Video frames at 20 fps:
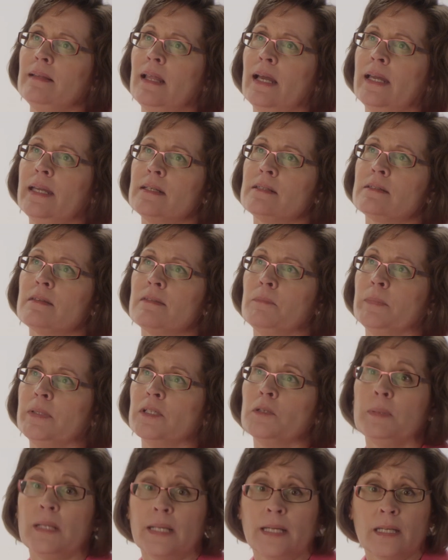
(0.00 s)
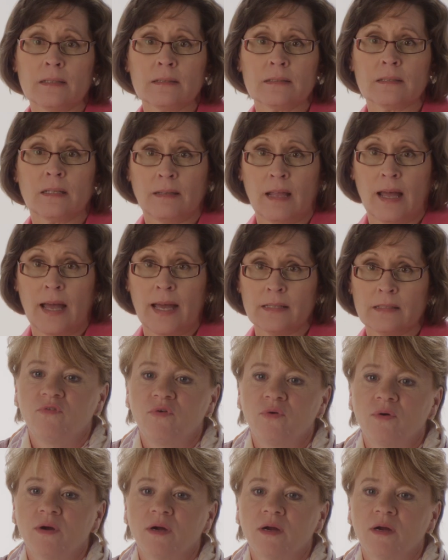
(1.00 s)
liked the meal plans a lot.
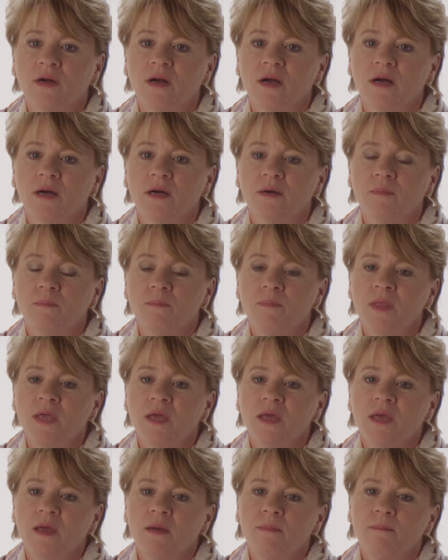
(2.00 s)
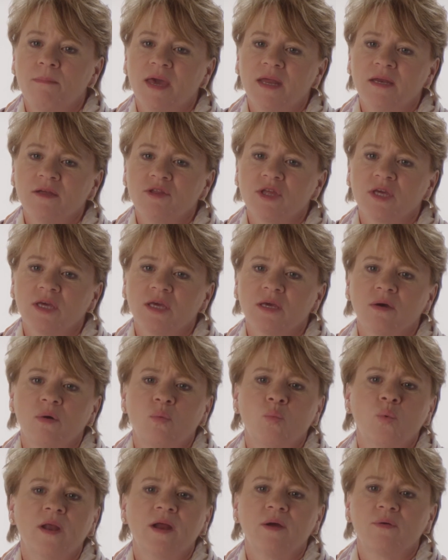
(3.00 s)
For um, managing
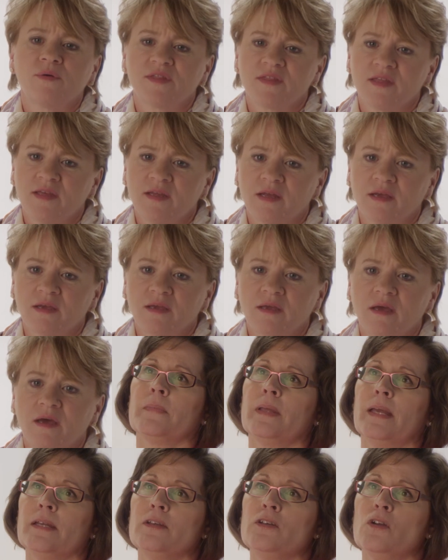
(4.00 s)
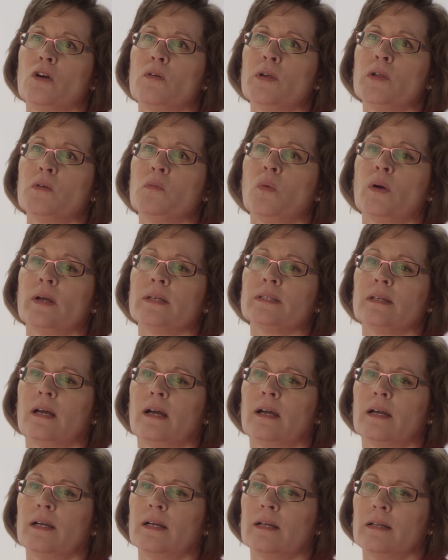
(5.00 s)
what I was eating. And knowing what
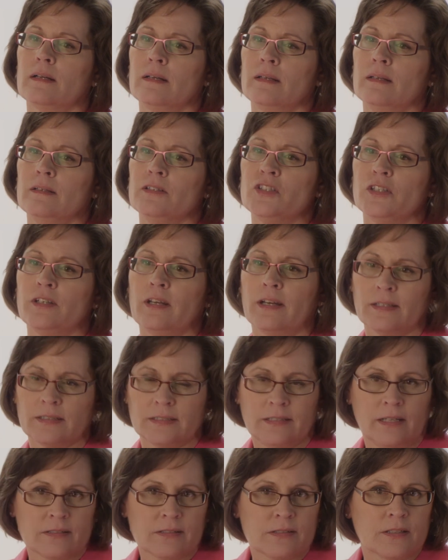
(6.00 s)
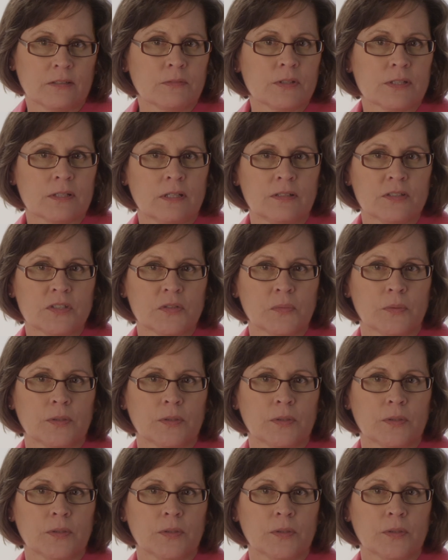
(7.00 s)
our genetic testing results